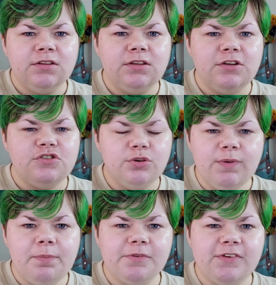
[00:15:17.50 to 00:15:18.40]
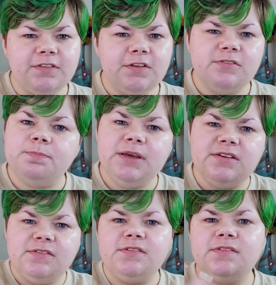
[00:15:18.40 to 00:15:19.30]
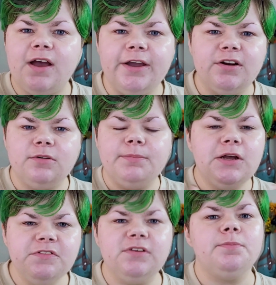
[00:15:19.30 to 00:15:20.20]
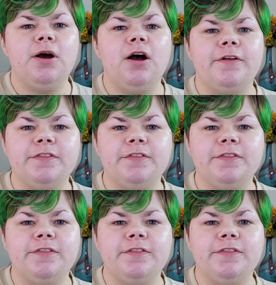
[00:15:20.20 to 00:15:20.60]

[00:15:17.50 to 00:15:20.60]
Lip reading: they do represent this big societal melting pot.